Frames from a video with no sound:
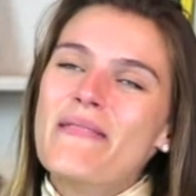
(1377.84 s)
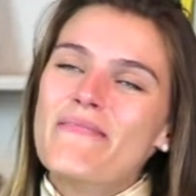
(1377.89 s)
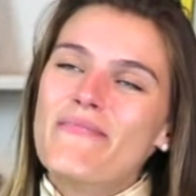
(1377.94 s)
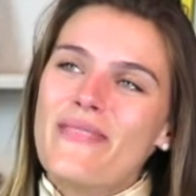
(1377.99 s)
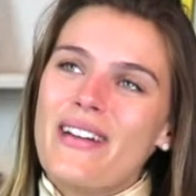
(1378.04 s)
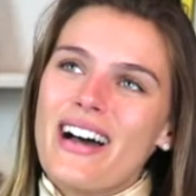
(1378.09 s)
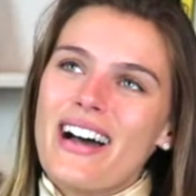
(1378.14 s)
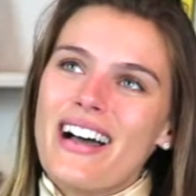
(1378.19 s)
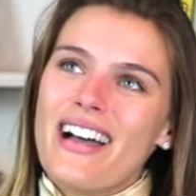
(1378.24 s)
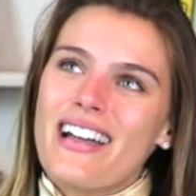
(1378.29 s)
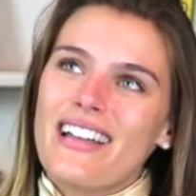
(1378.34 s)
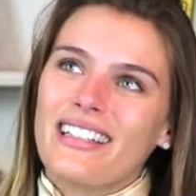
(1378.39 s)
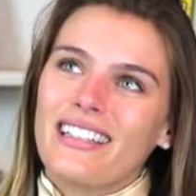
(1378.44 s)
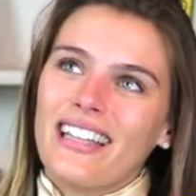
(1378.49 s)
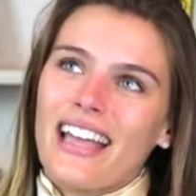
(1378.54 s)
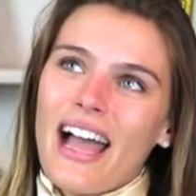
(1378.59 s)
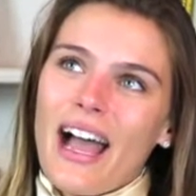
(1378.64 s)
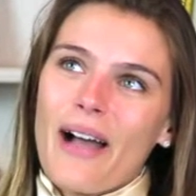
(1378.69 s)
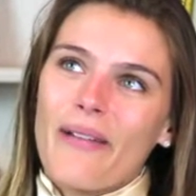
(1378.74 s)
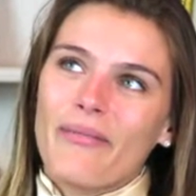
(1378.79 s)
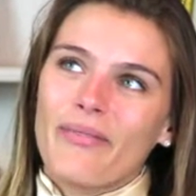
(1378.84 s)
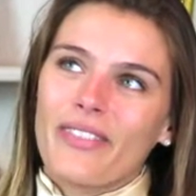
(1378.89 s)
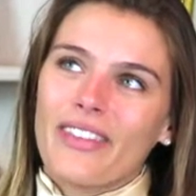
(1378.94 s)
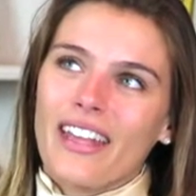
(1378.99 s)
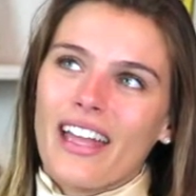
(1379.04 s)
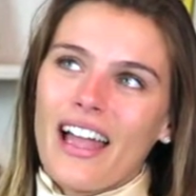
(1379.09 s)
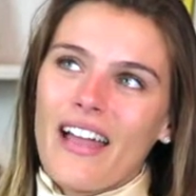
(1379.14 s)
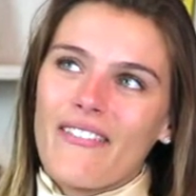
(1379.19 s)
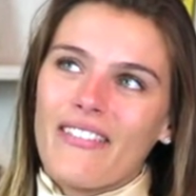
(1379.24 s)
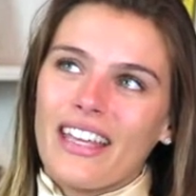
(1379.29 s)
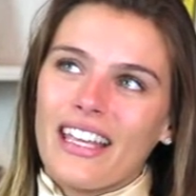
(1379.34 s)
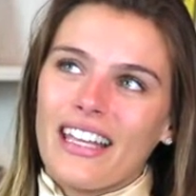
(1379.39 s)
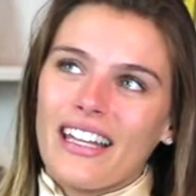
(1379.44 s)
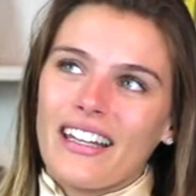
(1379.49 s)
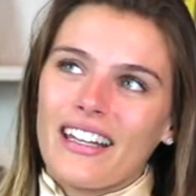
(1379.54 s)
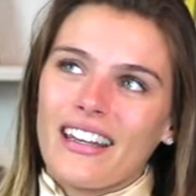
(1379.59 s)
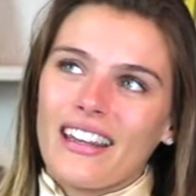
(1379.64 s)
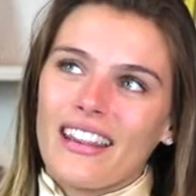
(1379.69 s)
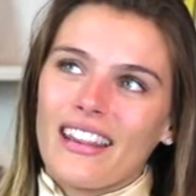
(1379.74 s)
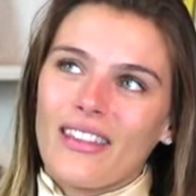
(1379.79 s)
But yeah, I
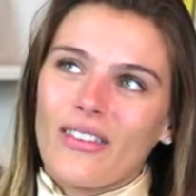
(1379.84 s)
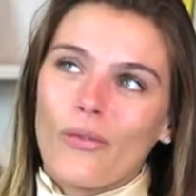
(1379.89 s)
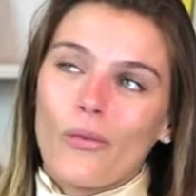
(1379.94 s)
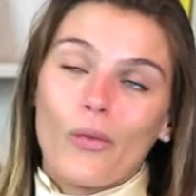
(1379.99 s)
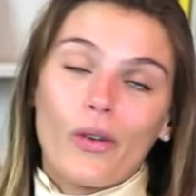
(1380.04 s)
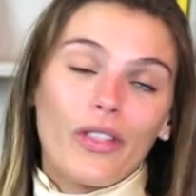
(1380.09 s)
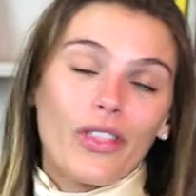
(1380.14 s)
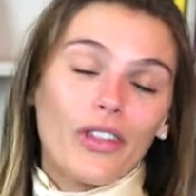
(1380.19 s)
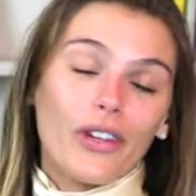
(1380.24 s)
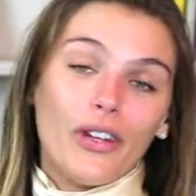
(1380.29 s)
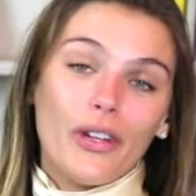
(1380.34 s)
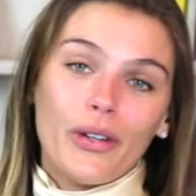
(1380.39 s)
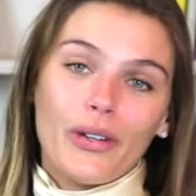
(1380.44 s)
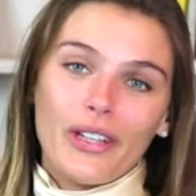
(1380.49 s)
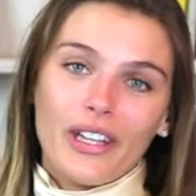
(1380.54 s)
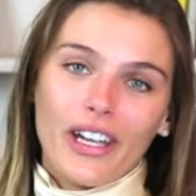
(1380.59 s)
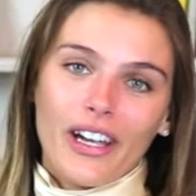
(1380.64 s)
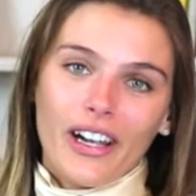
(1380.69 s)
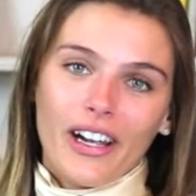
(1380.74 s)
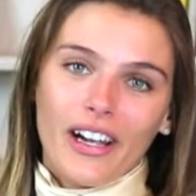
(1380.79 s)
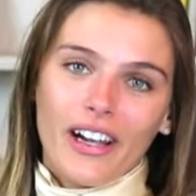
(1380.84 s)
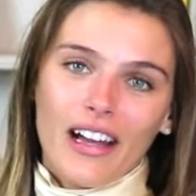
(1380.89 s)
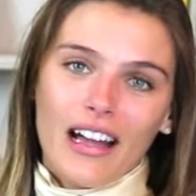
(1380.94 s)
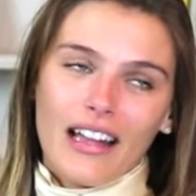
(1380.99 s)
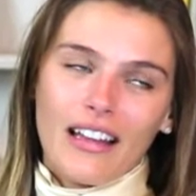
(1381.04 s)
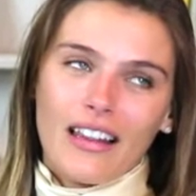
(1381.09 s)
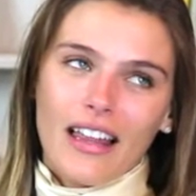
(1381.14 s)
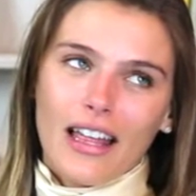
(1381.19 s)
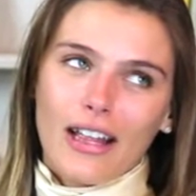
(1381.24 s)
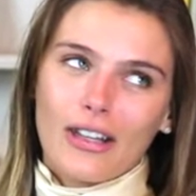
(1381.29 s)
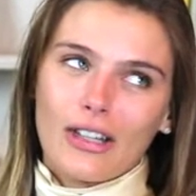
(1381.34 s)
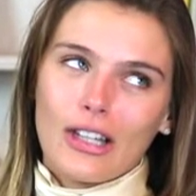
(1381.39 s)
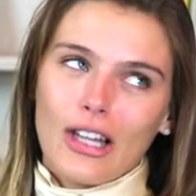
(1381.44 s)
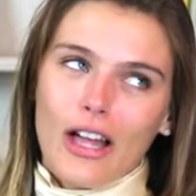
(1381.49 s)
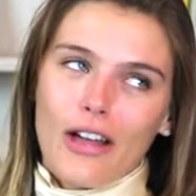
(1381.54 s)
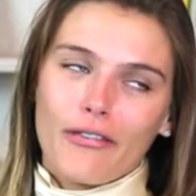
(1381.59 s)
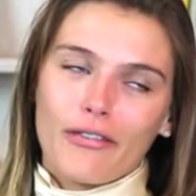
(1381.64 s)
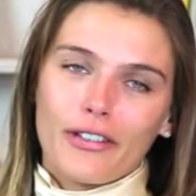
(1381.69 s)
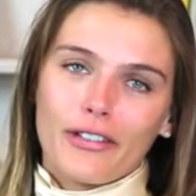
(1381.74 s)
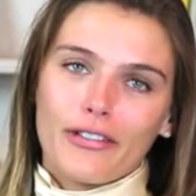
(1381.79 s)
mean, with the new year, I like
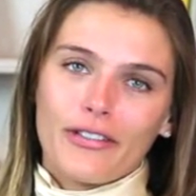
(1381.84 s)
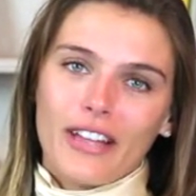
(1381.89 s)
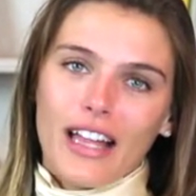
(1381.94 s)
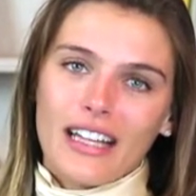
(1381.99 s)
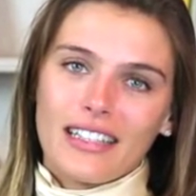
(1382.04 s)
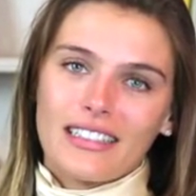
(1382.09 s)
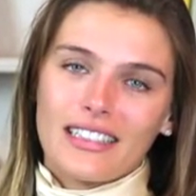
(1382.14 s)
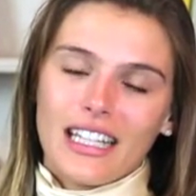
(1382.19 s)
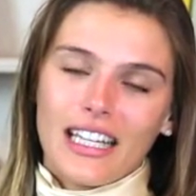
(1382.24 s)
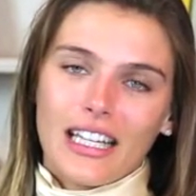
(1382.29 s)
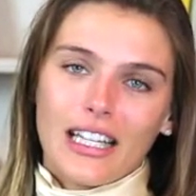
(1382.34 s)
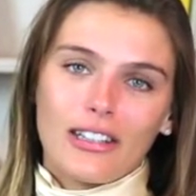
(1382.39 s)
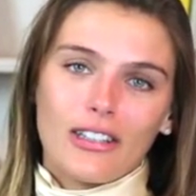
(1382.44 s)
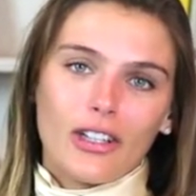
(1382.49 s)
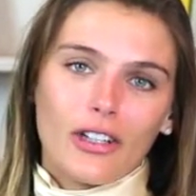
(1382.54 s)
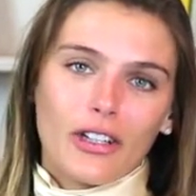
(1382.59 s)
love reflecting and